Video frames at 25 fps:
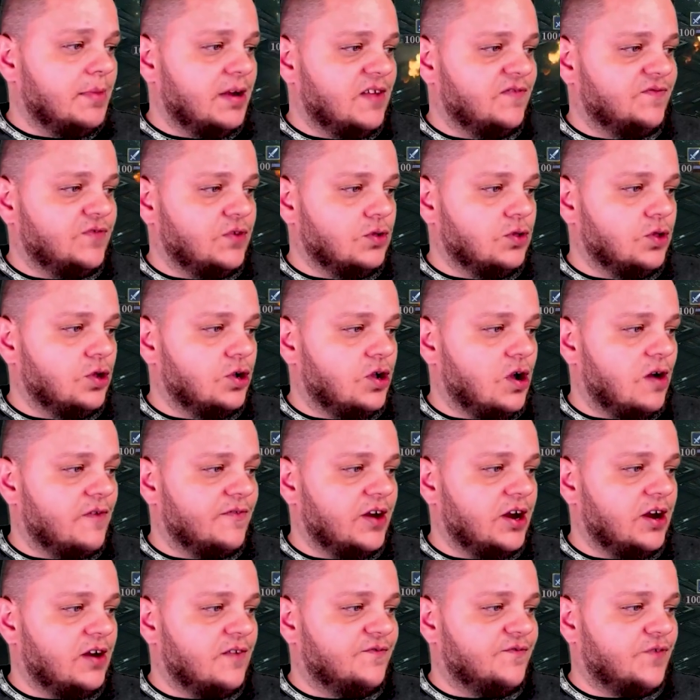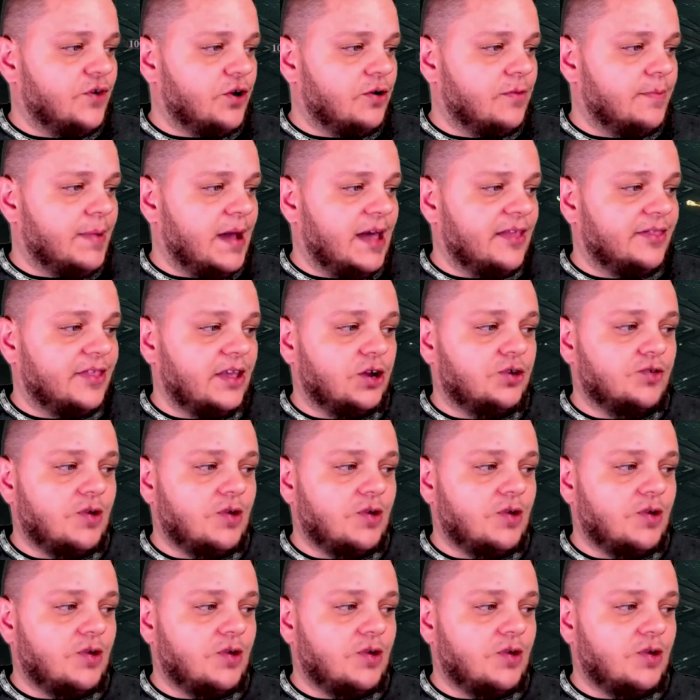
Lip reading: if you look over here at Furbath and